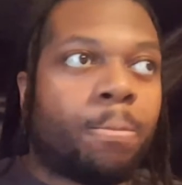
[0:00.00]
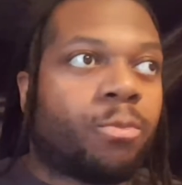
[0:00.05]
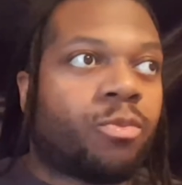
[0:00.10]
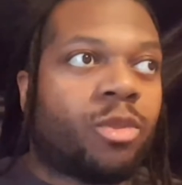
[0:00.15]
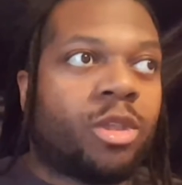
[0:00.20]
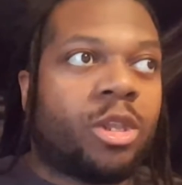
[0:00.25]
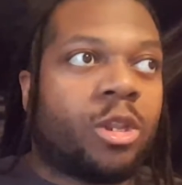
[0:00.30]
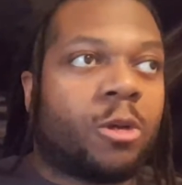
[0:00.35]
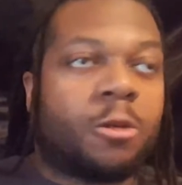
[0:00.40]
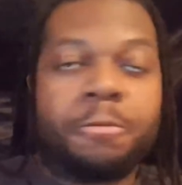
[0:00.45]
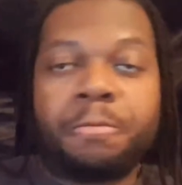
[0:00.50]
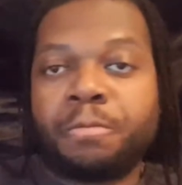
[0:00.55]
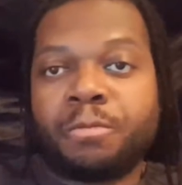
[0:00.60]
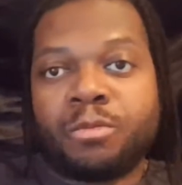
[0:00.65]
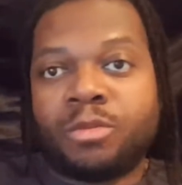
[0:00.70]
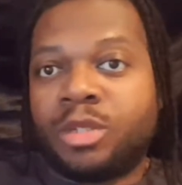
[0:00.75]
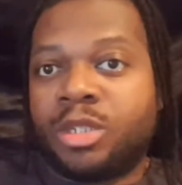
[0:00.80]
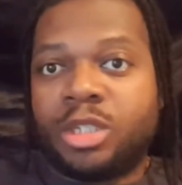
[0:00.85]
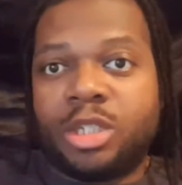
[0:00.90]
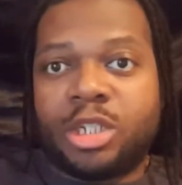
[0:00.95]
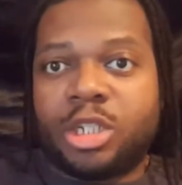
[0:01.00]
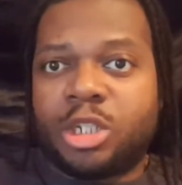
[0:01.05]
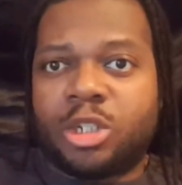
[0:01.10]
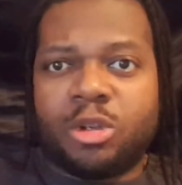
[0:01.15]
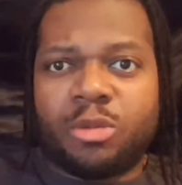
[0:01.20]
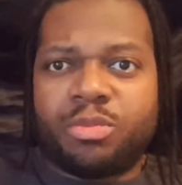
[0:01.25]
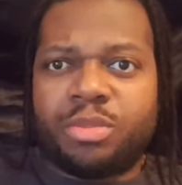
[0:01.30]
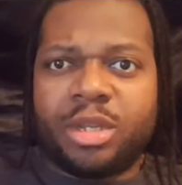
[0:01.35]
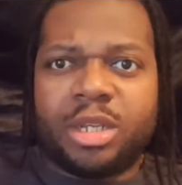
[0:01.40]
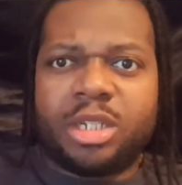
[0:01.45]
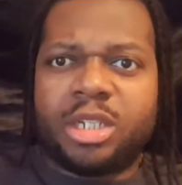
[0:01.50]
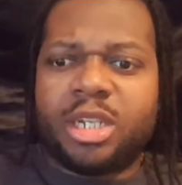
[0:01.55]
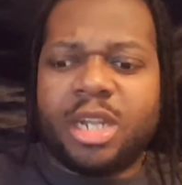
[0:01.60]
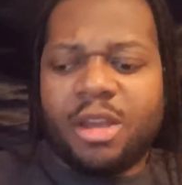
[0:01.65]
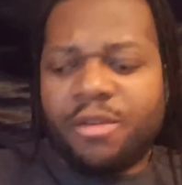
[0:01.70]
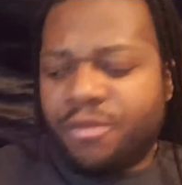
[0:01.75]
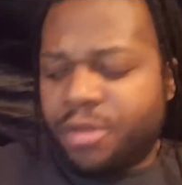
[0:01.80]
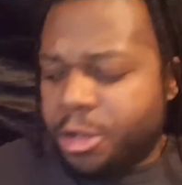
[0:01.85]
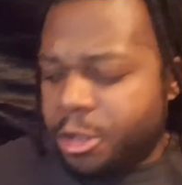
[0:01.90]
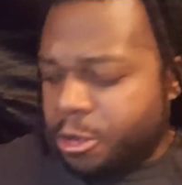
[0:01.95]
you know, just don't bring it to that
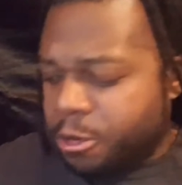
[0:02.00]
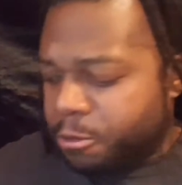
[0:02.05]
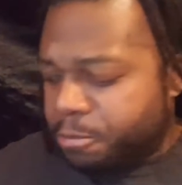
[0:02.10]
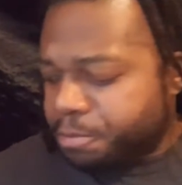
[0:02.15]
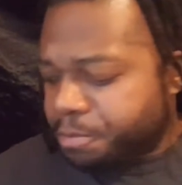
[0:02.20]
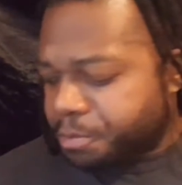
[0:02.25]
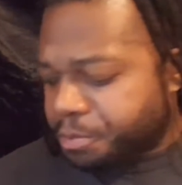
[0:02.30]
video.